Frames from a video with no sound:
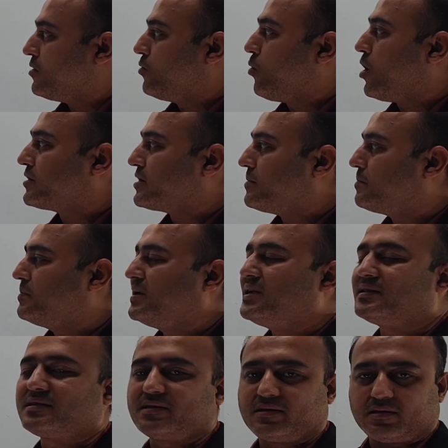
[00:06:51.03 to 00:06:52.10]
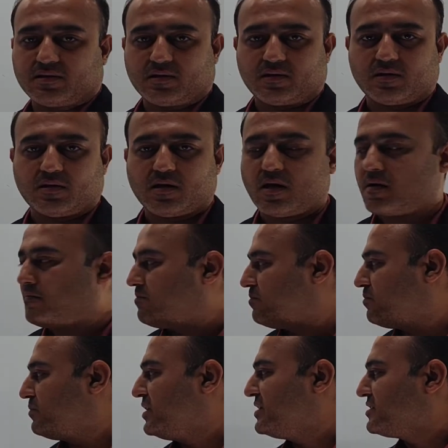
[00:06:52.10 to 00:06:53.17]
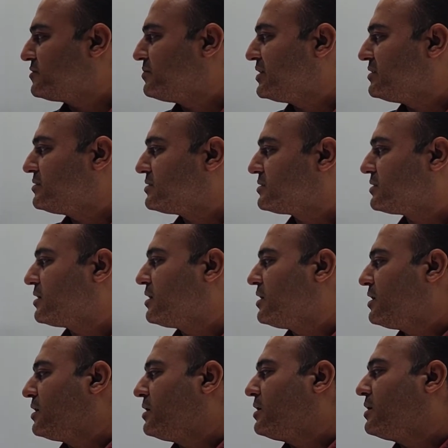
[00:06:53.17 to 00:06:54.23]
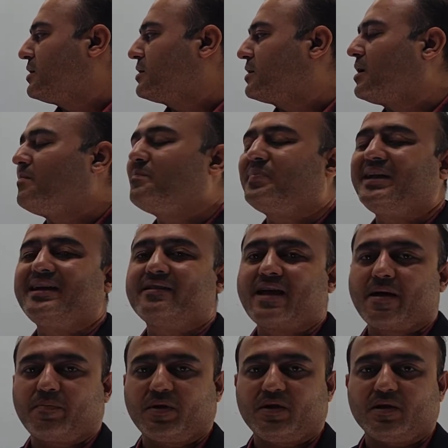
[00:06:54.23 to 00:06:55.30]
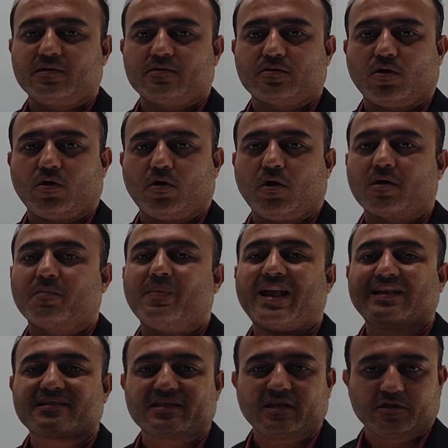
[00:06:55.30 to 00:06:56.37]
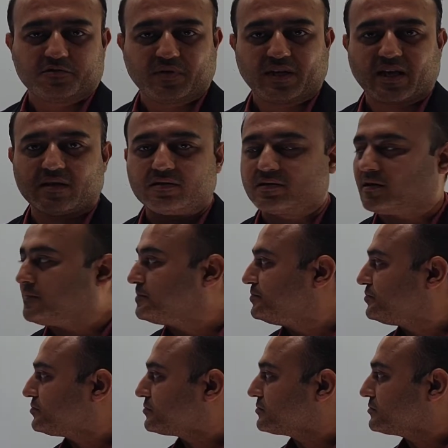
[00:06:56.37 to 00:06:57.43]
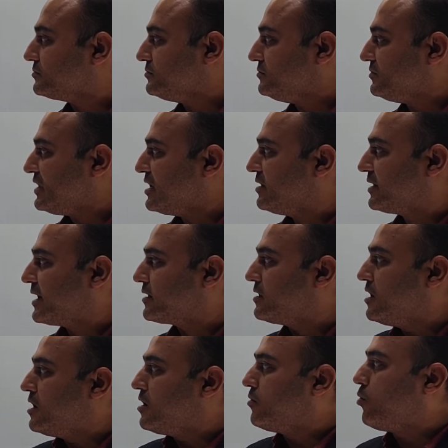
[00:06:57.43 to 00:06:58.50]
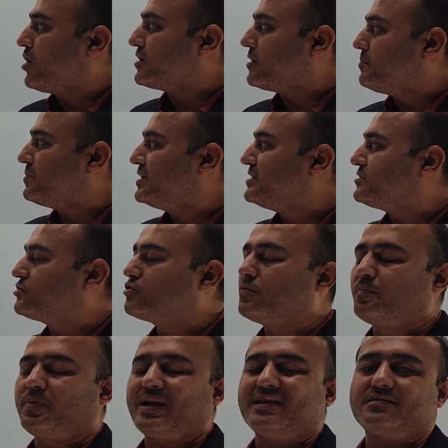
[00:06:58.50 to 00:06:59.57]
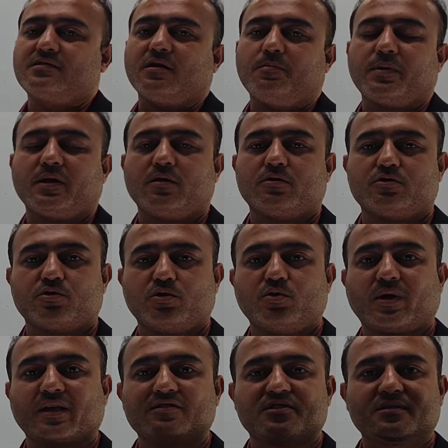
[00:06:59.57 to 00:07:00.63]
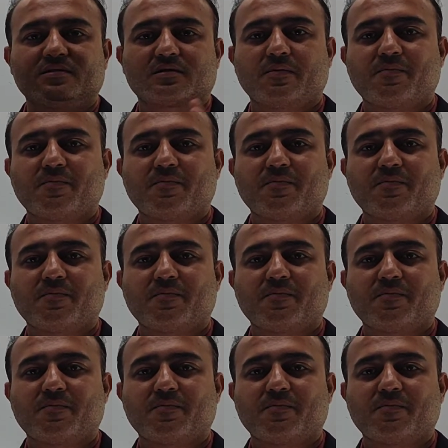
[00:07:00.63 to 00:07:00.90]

What a bliss! Bliss means complete happiness or blessings, we can say, right. What a bliss to press the pillow. So you can just